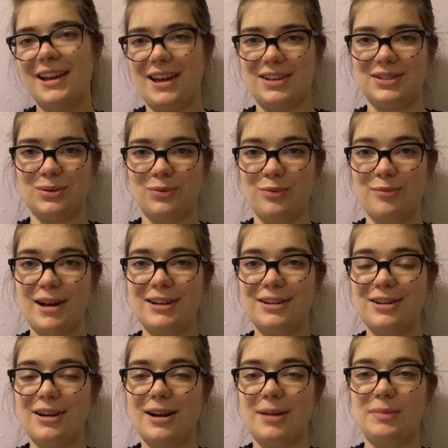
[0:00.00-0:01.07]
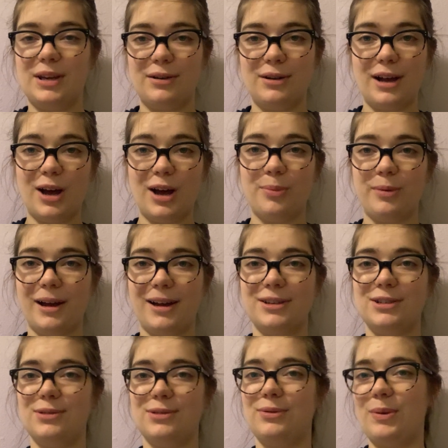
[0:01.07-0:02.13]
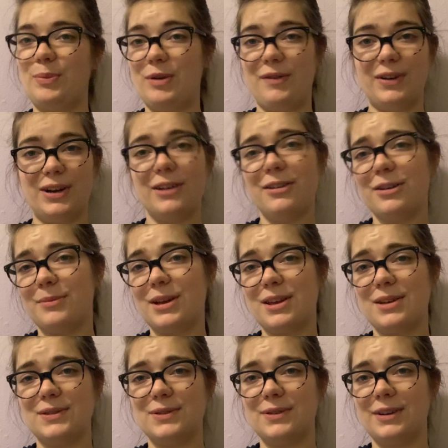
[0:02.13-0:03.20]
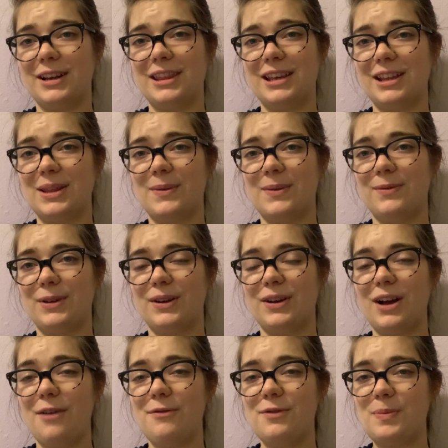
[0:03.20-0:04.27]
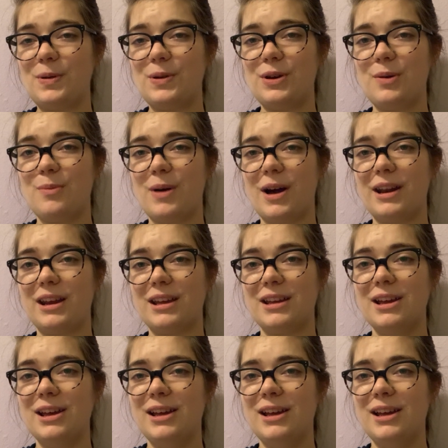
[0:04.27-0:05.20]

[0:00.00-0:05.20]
As a reminder, I'm here to help guide you. I'm never here to make you do anything that would feel uncomfortable in your body.